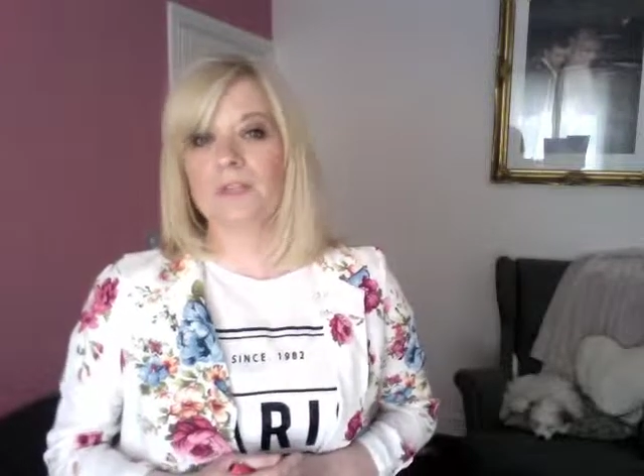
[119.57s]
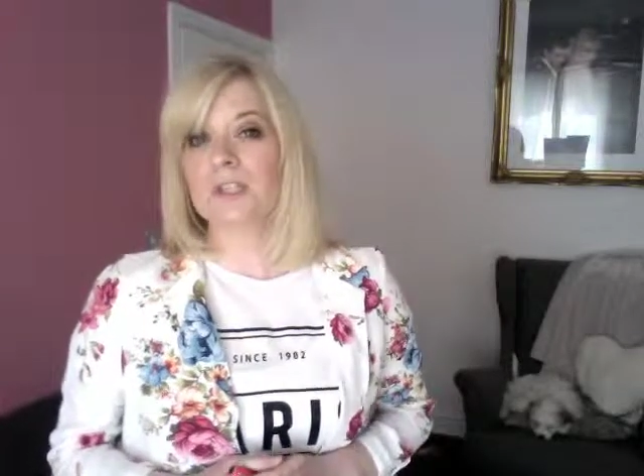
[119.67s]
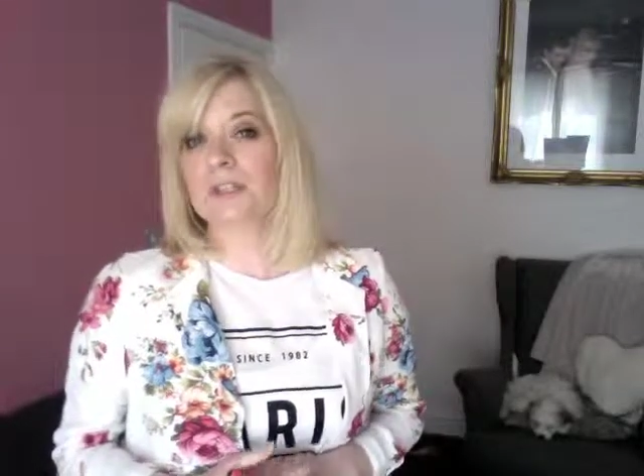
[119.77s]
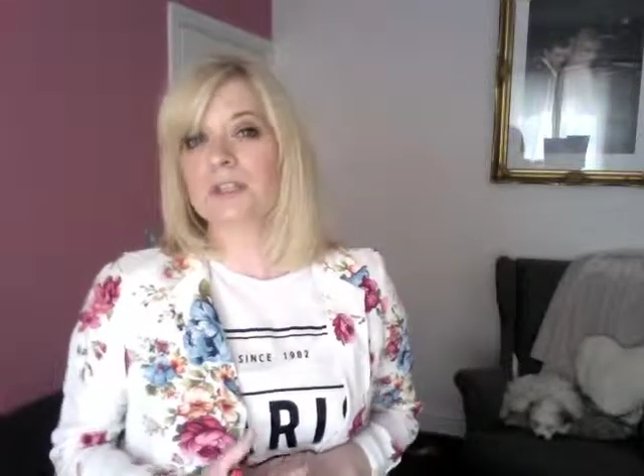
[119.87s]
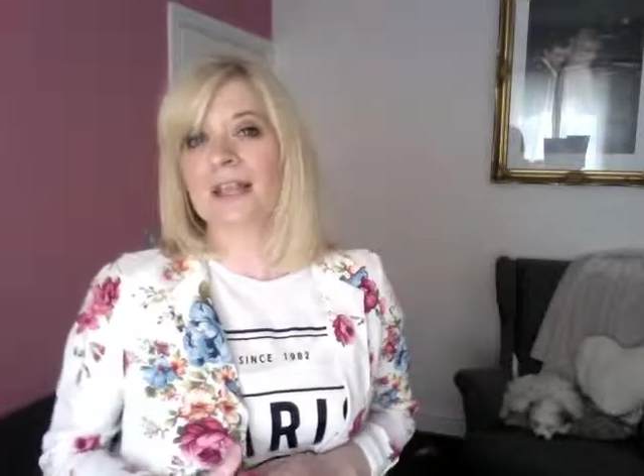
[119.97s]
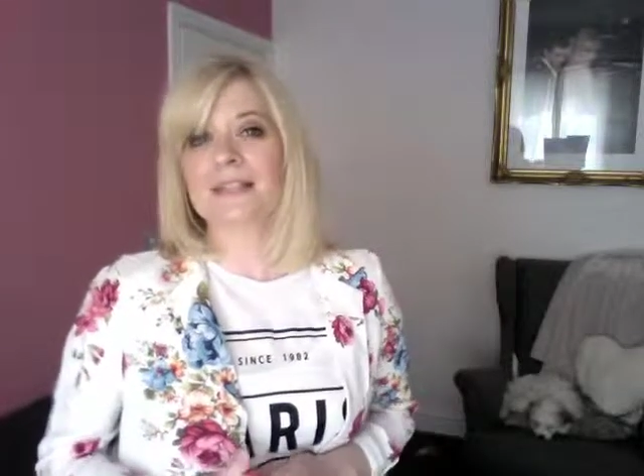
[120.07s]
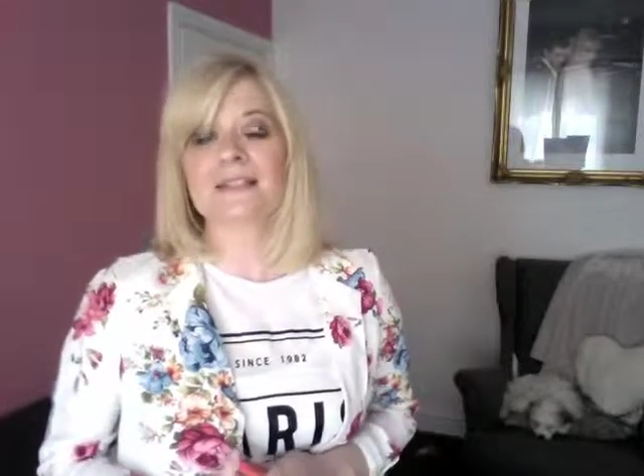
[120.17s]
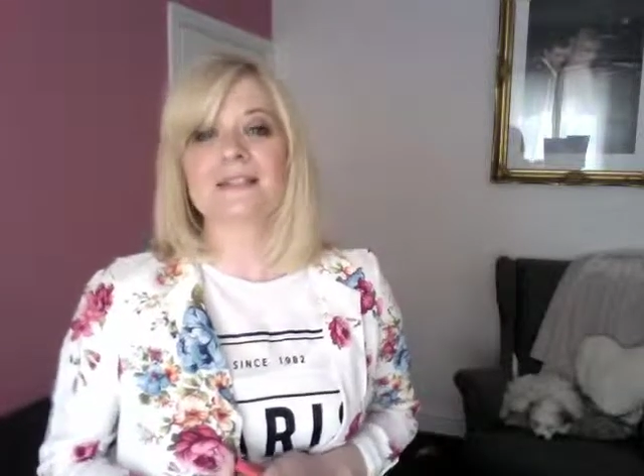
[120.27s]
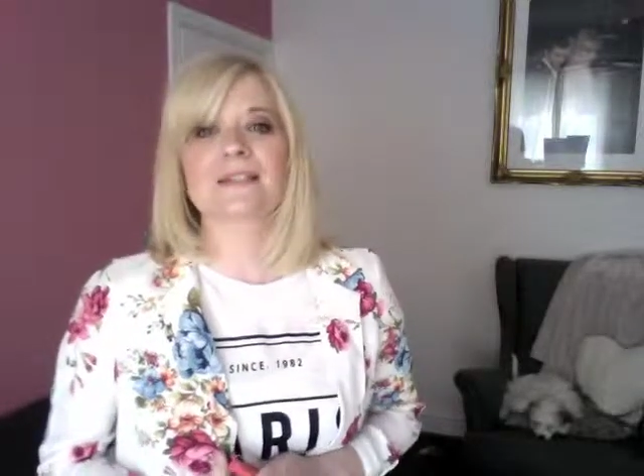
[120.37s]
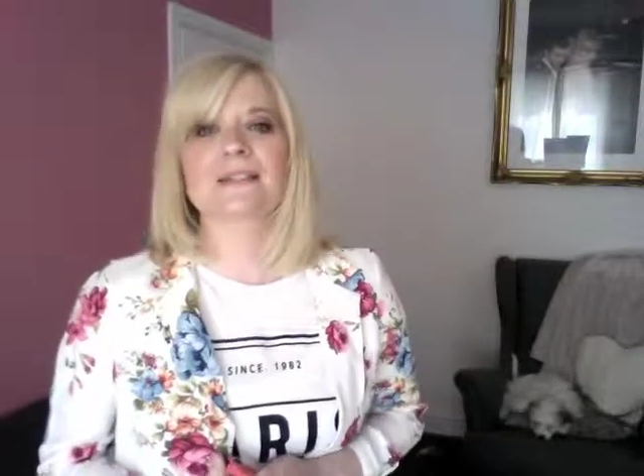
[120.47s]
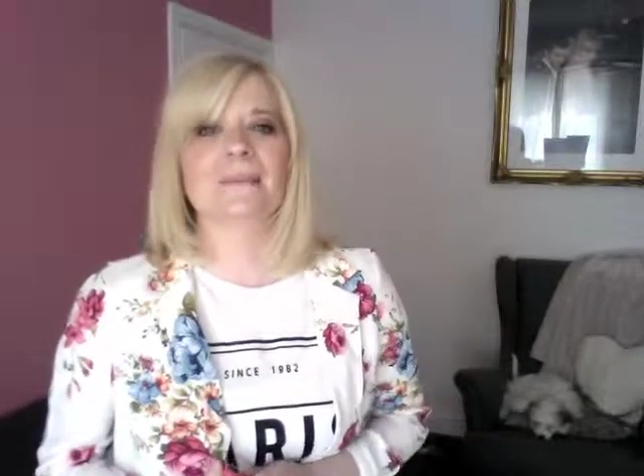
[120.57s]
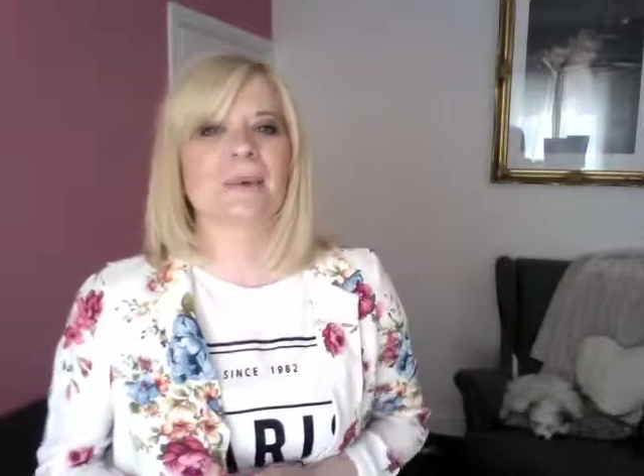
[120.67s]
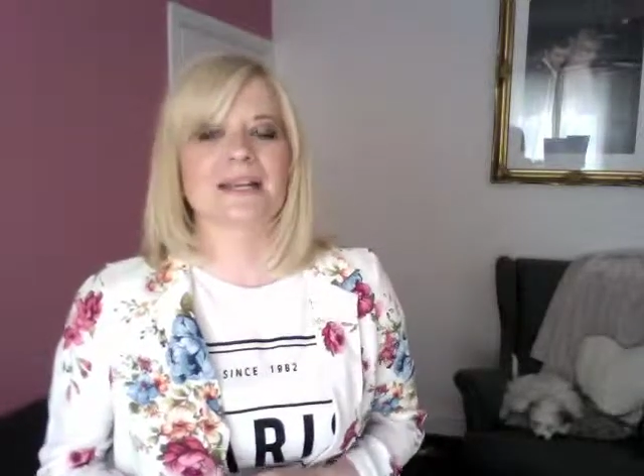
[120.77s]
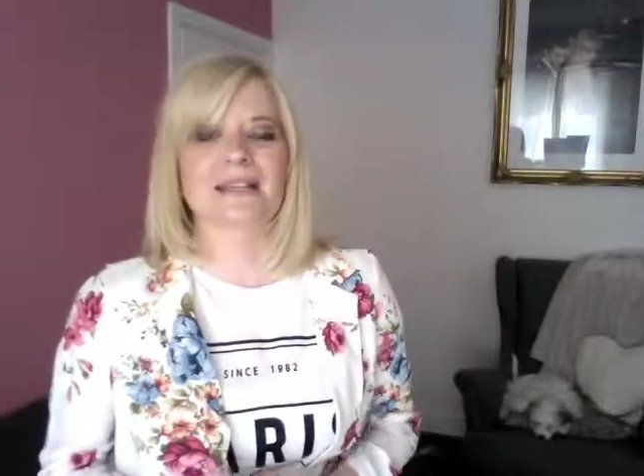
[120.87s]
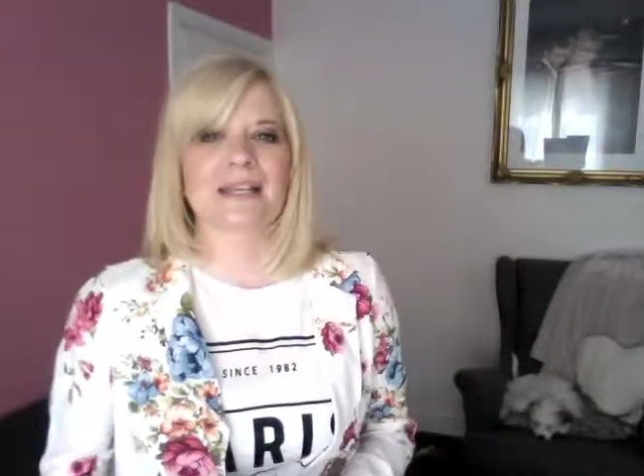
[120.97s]
So in that instance, I
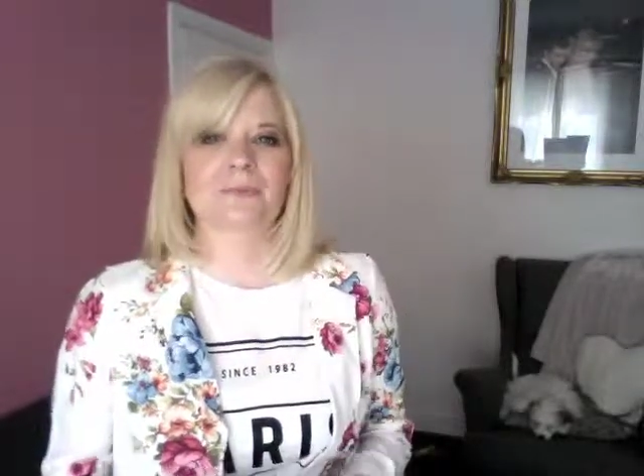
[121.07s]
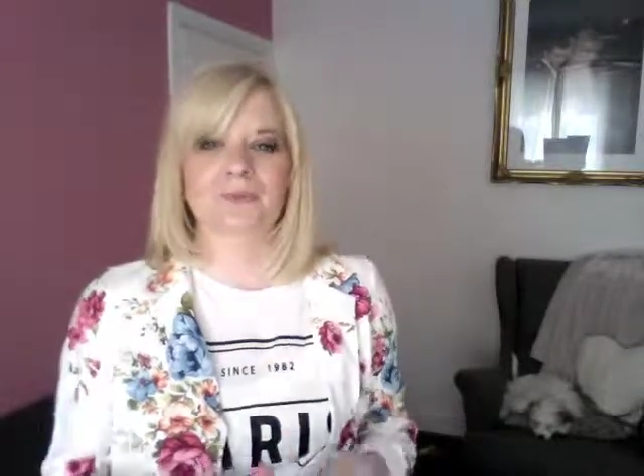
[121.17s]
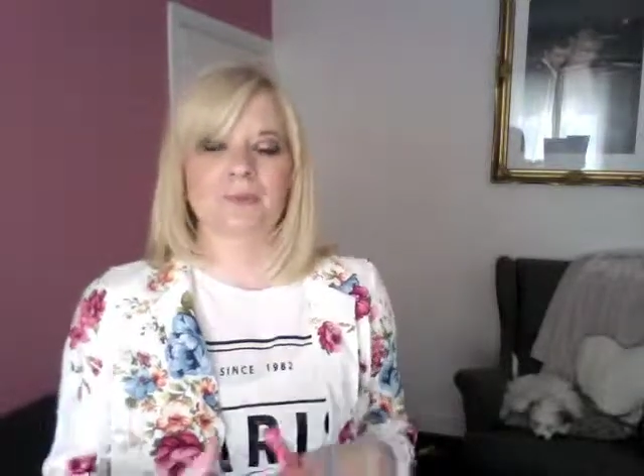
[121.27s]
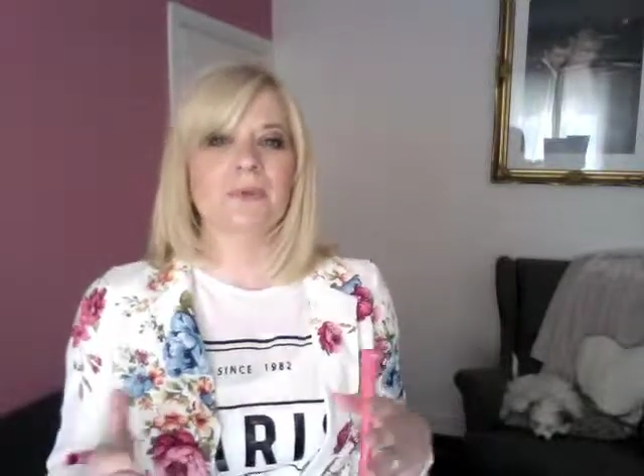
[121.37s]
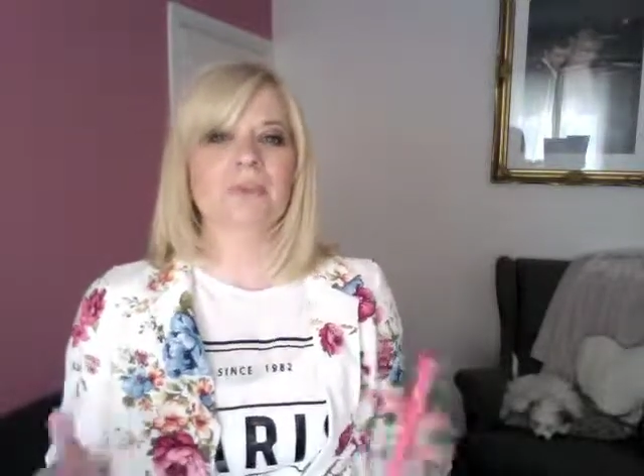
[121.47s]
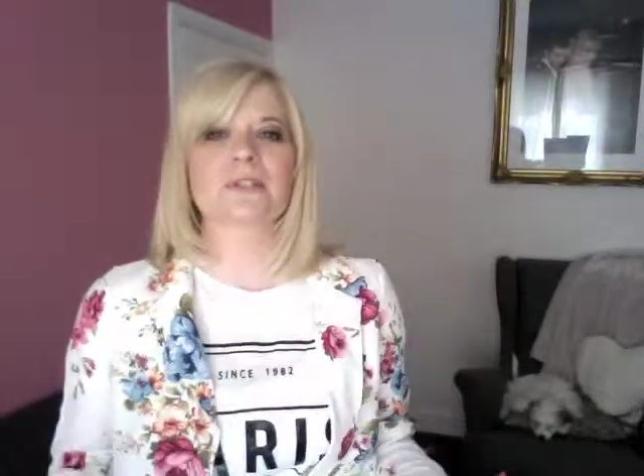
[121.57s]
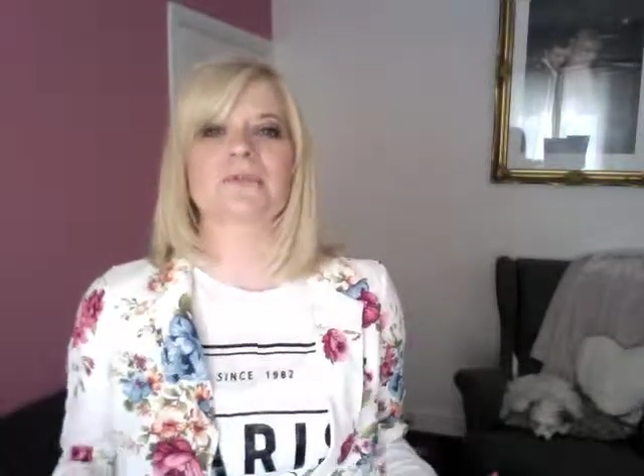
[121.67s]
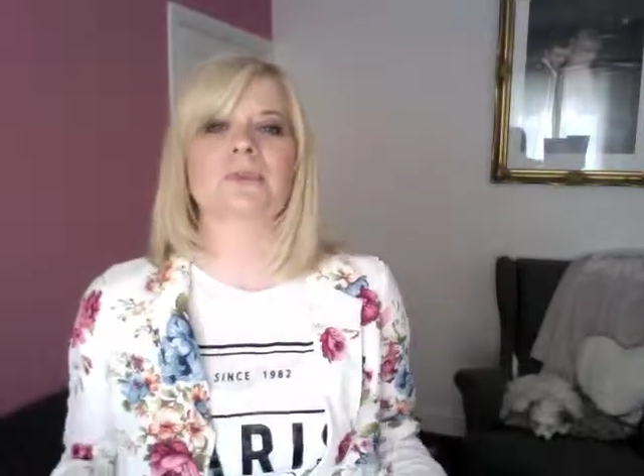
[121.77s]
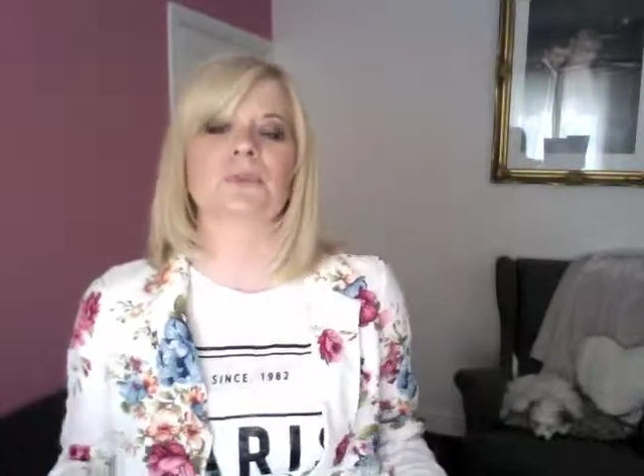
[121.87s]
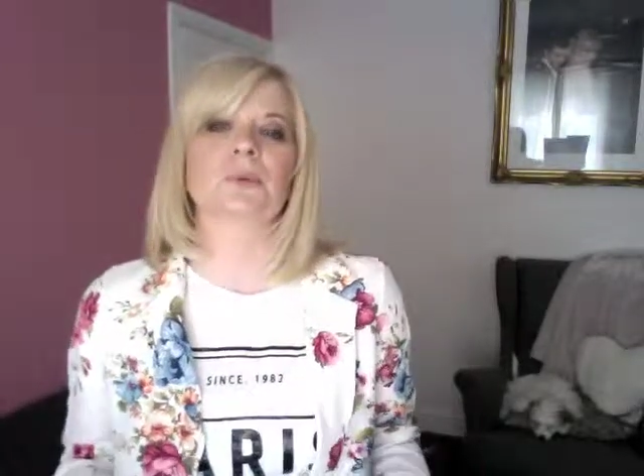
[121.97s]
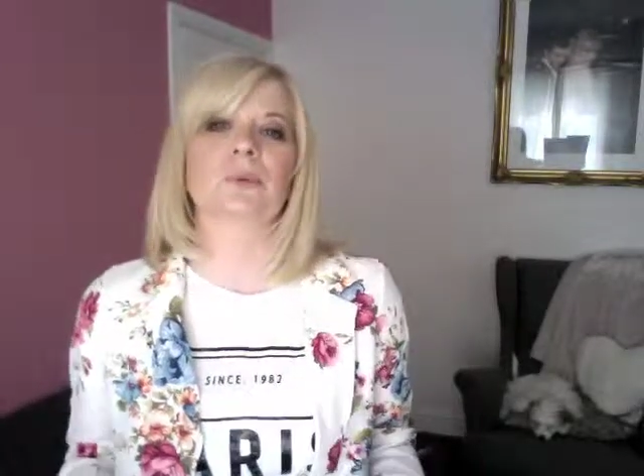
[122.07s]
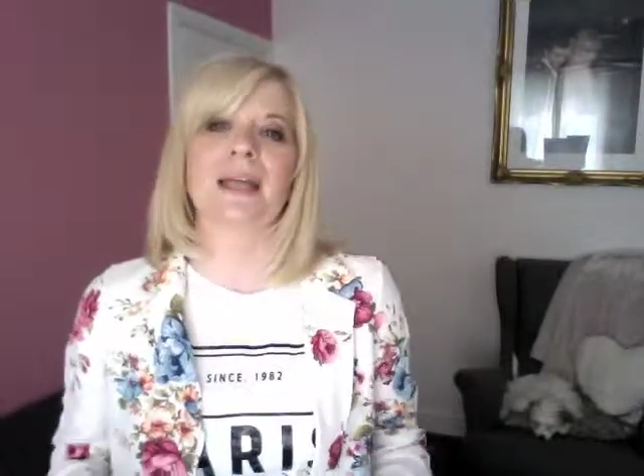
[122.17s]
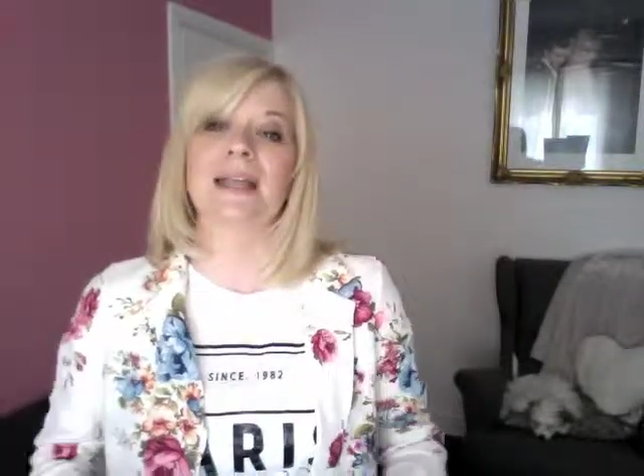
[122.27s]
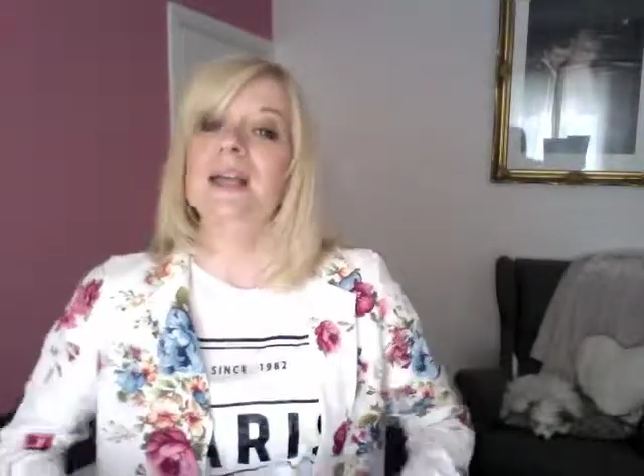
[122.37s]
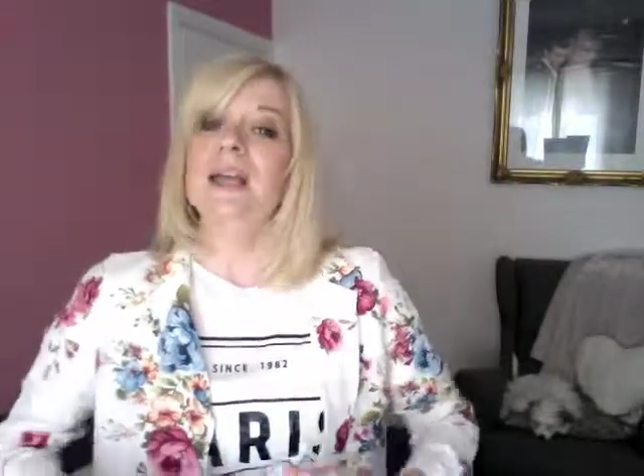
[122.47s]
might take them to a beautiful
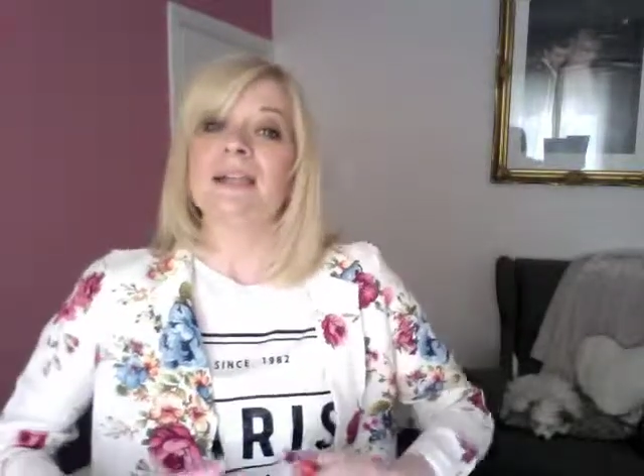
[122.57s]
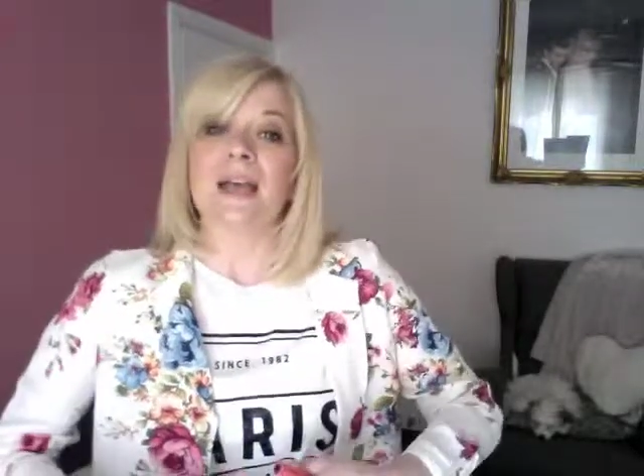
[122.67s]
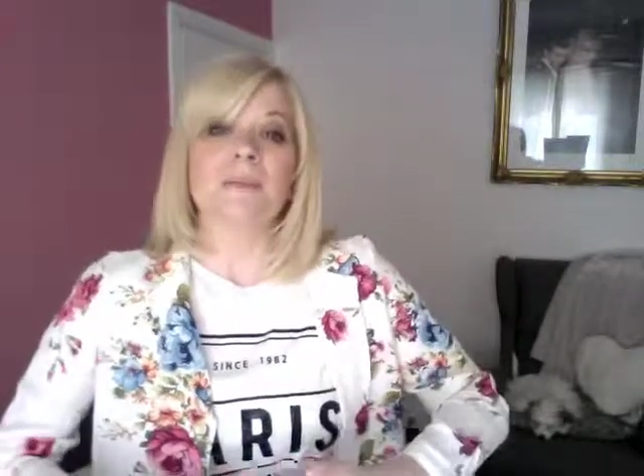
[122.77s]
doorway, get